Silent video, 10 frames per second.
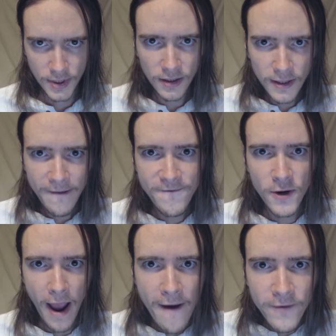To live
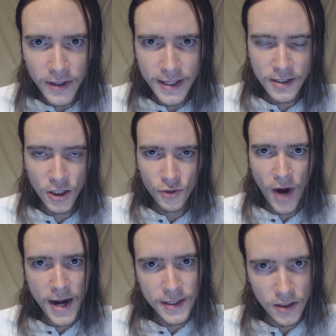forever is the
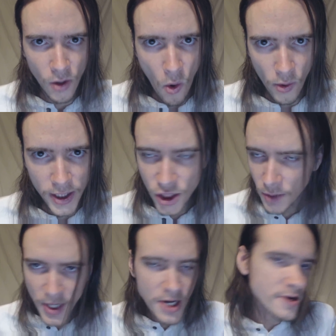greatest goal. It
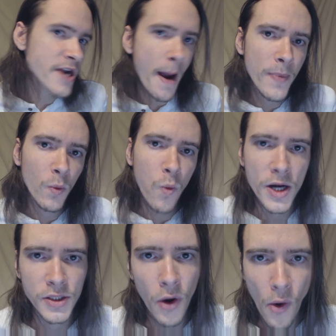should be your number
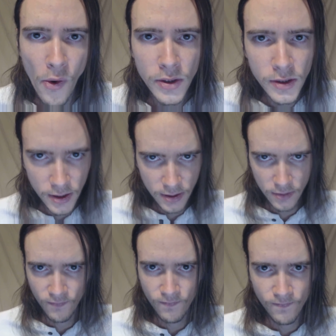one goal.
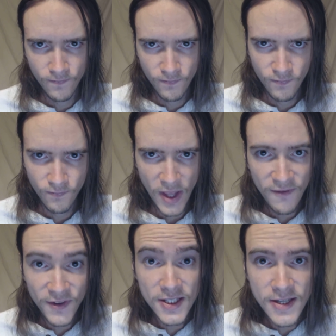
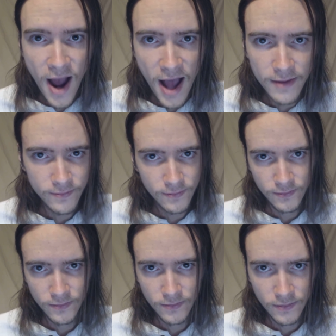If it's not,
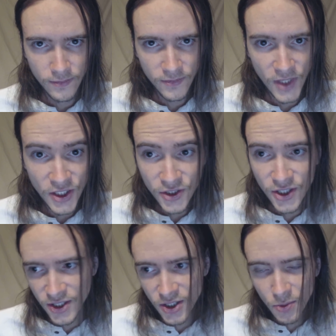then you're
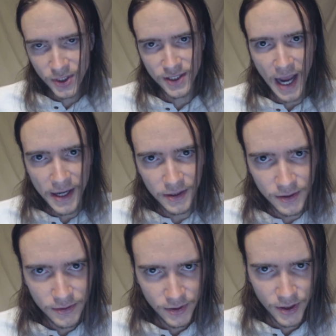just
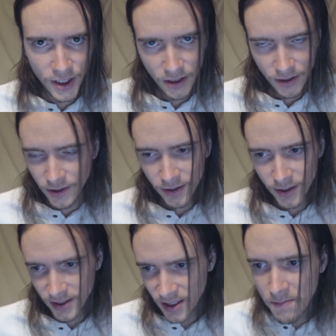suicidal.
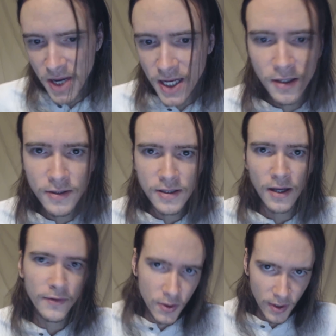You're submitting
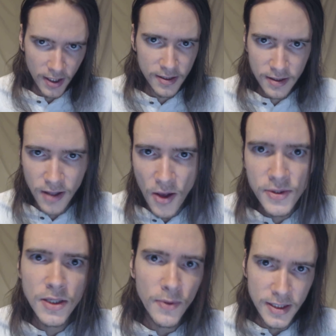yourself to a slow
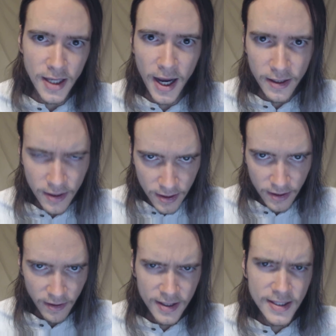suicide,
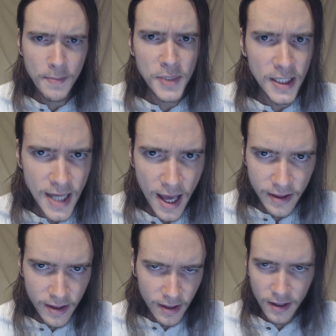accepting
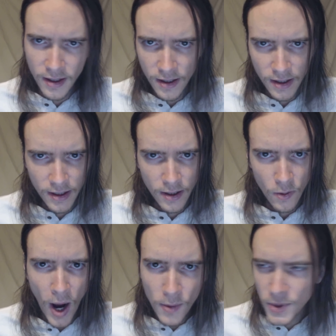death.
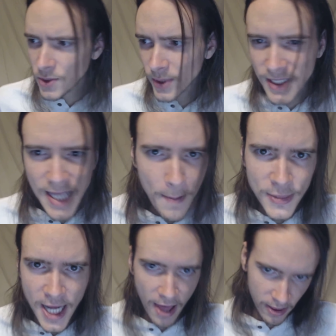Why would you
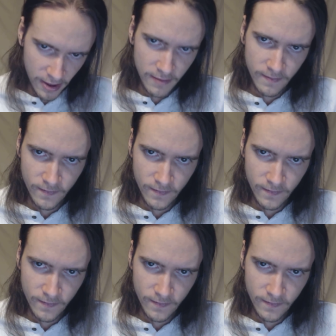accept death?